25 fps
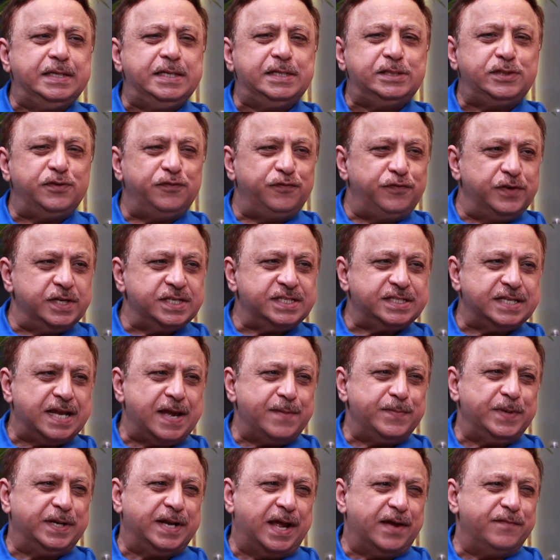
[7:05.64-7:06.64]
This is the first time
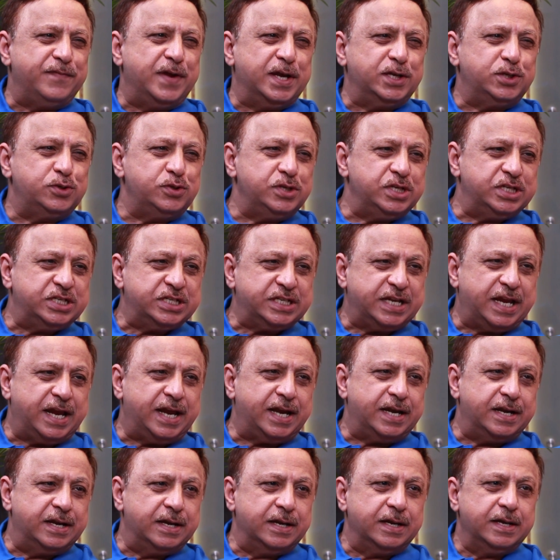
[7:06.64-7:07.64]
that I've actually
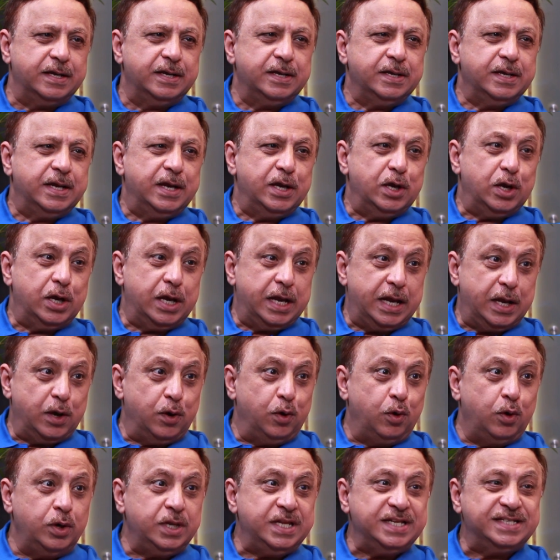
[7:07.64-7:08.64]
shared
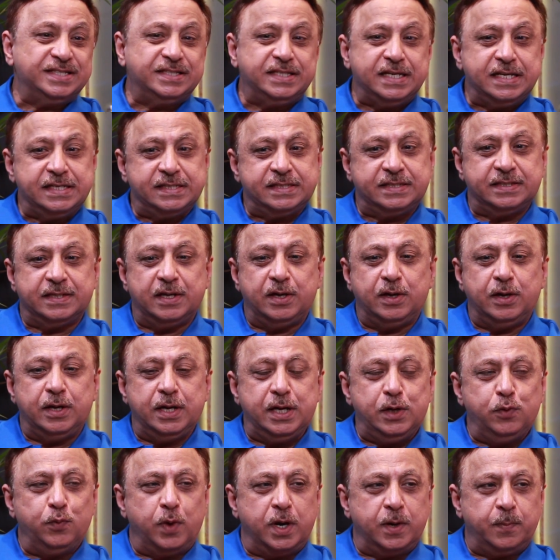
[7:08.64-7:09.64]
all these things
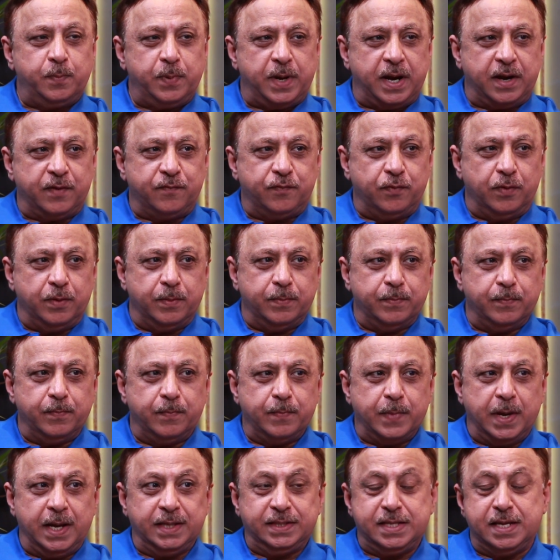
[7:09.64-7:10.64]
in one platform.
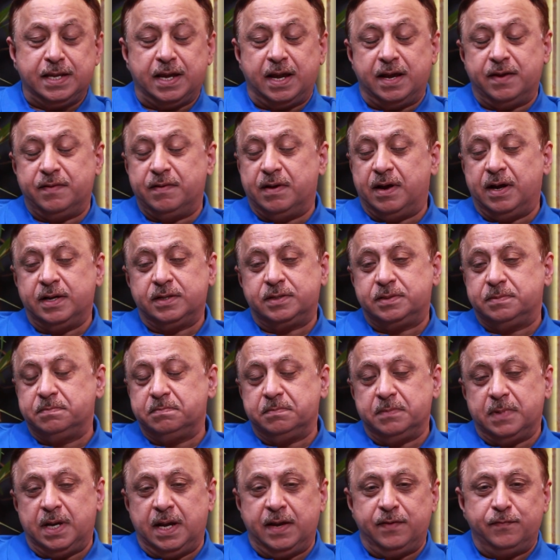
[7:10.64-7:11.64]
I think
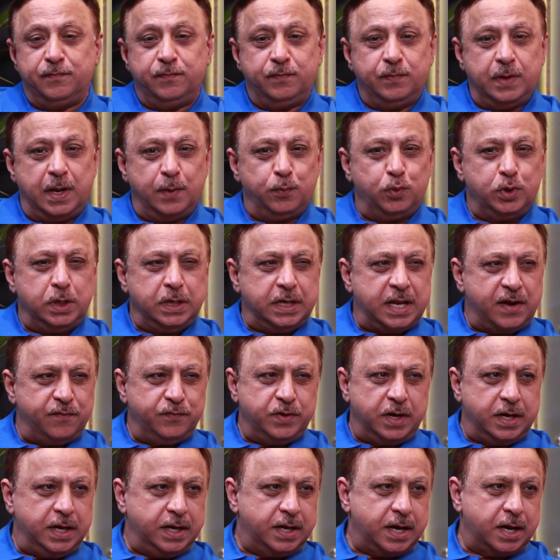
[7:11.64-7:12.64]
I wouldn't have
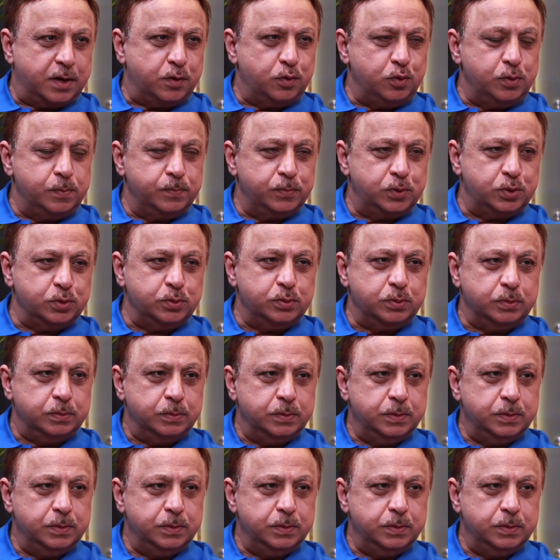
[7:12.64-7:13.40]
done it at home too.